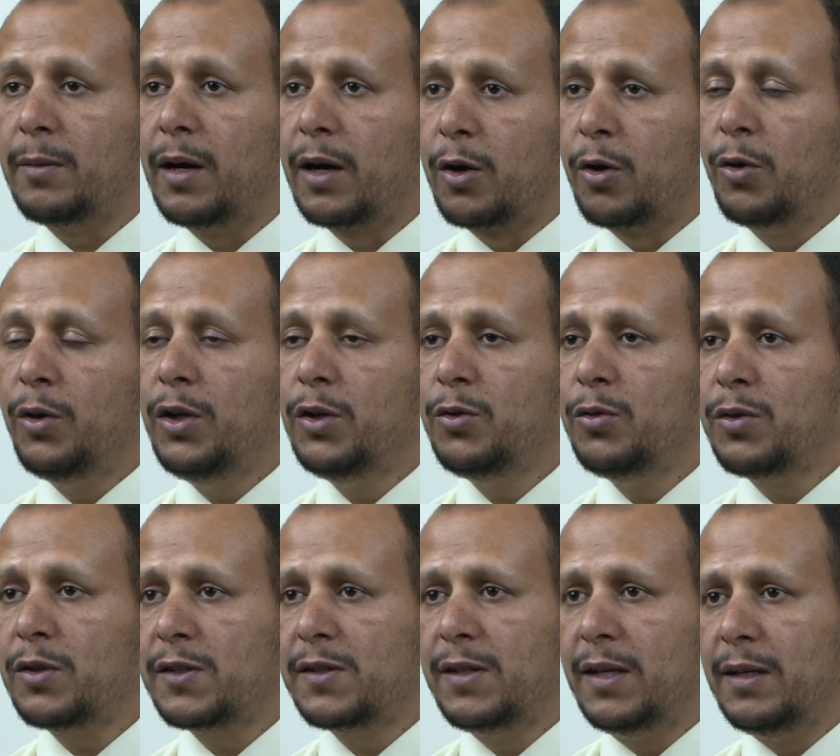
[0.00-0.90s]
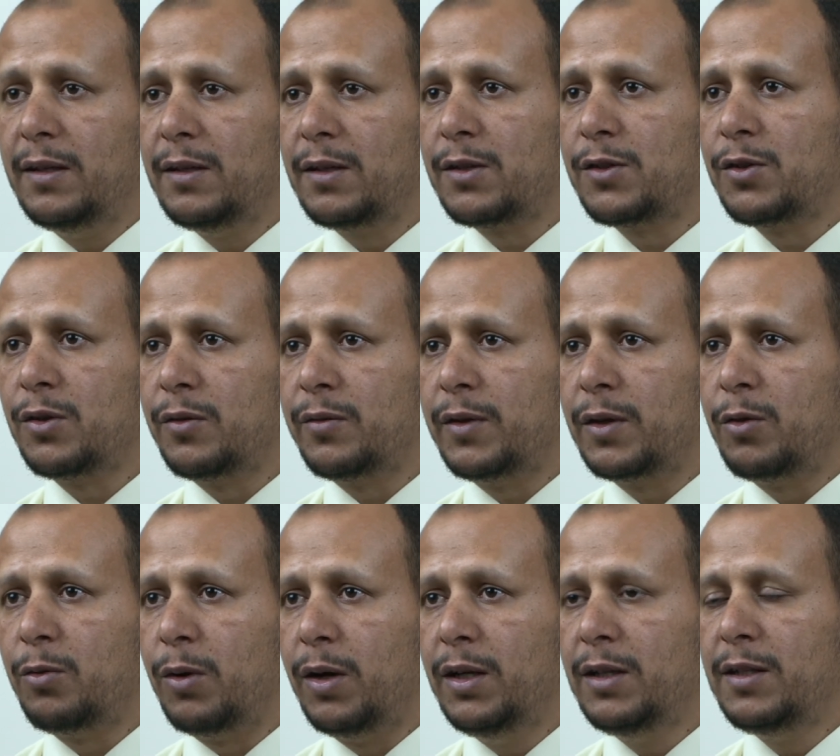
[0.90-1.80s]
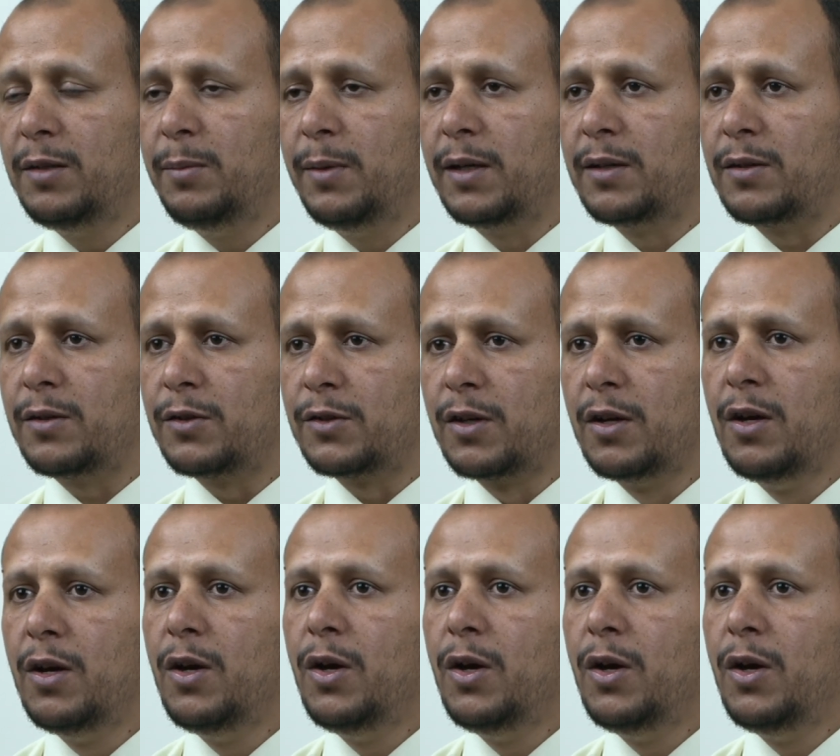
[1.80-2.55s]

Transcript: According to the standards of the Quality Matters,